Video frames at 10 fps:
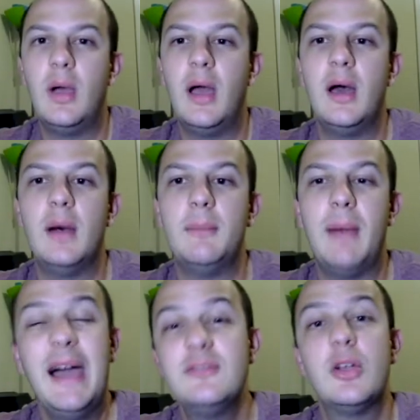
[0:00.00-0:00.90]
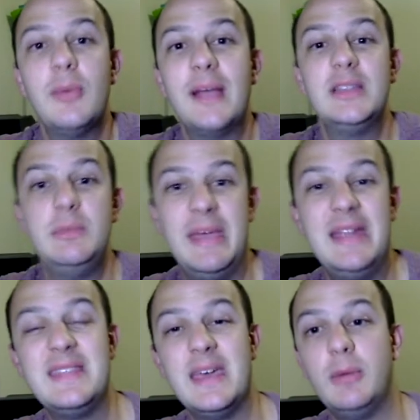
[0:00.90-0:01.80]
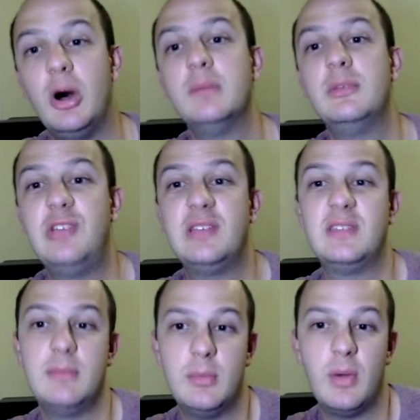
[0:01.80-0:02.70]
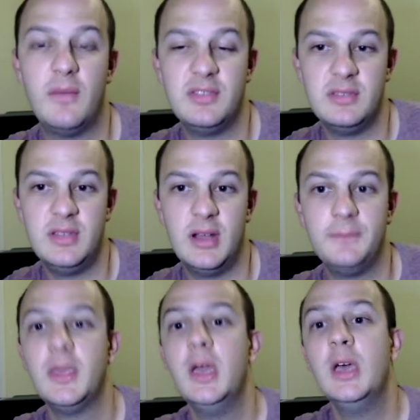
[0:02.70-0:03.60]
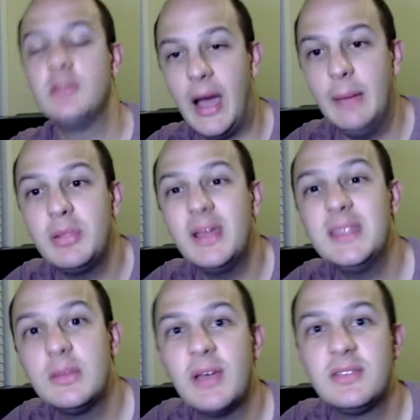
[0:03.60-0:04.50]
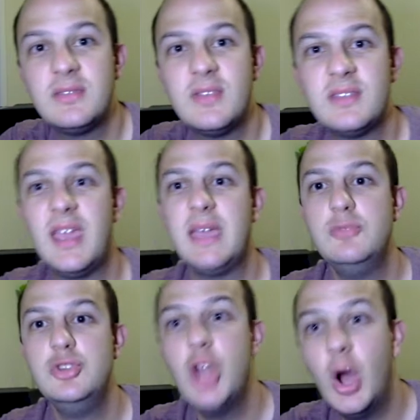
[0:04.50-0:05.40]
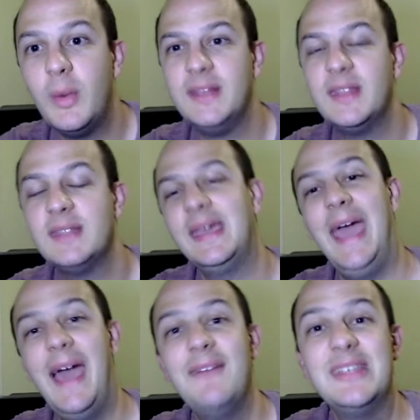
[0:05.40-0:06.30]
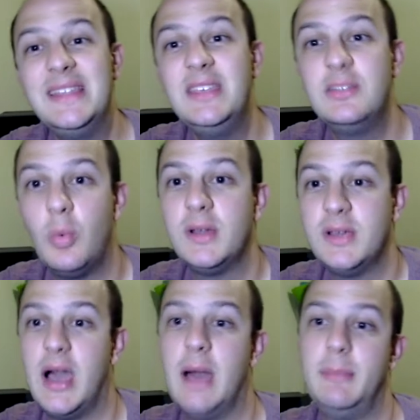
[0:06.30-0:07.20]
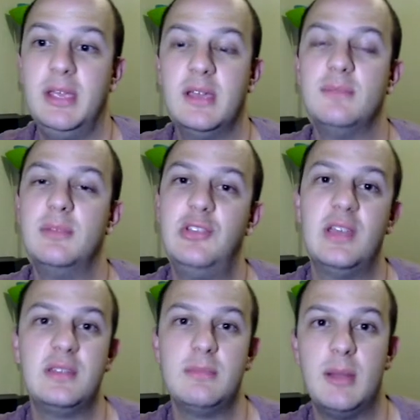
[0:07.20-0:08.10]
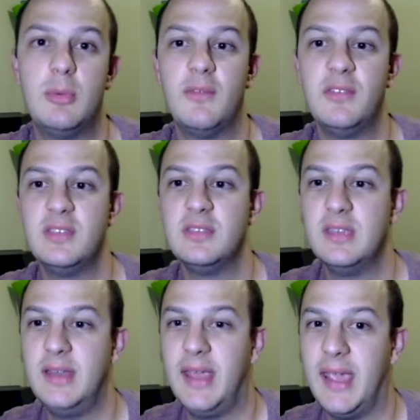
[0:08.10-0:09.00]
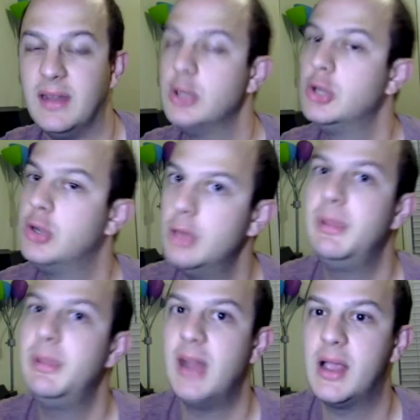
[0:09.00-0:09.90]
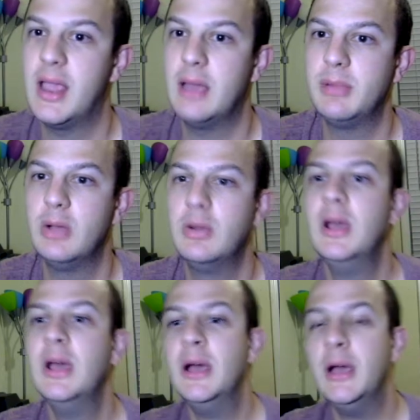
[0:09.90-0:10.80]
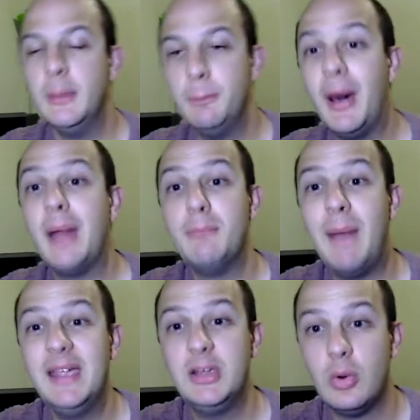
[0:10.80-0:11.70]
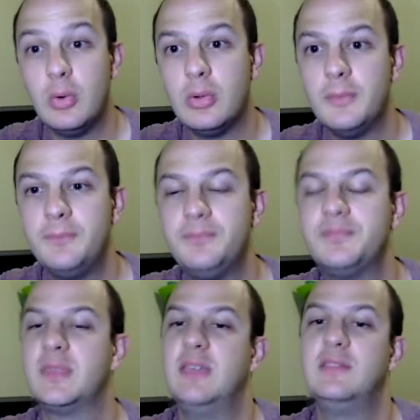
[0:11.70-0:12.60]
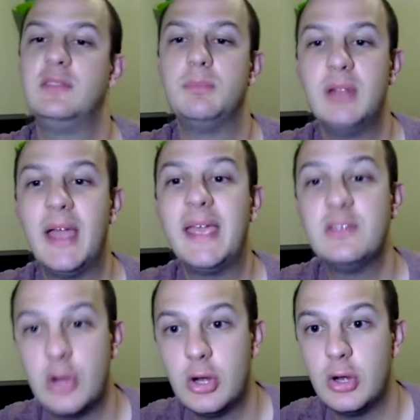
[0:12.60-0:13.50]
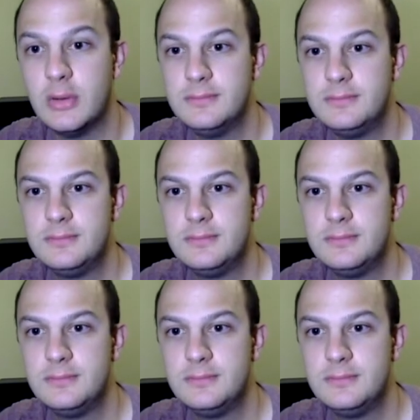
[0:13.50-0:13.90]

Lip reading: I've correctly pinned them on Majestic Metamorphosis here. So I'm playing the rest of this game knowing that they have at least 1 copy of Majestic Metamorphosis in hand. Could be Knockout Blow, but my goal is to play a turn,